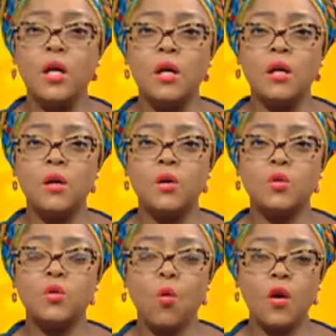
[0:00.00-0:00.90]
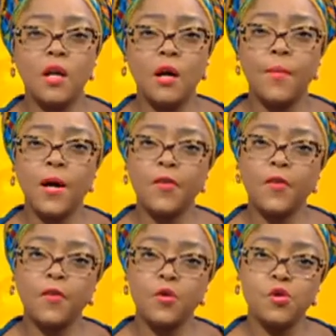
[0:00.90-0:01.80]
we talking about
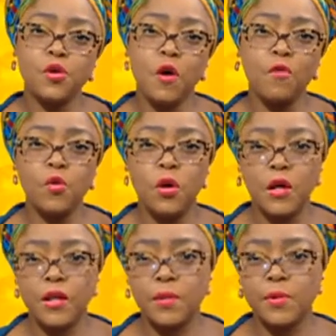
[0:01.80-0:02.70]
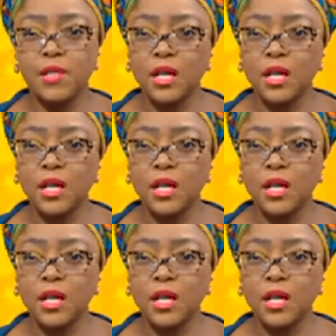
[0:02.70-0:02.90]
the future of work and the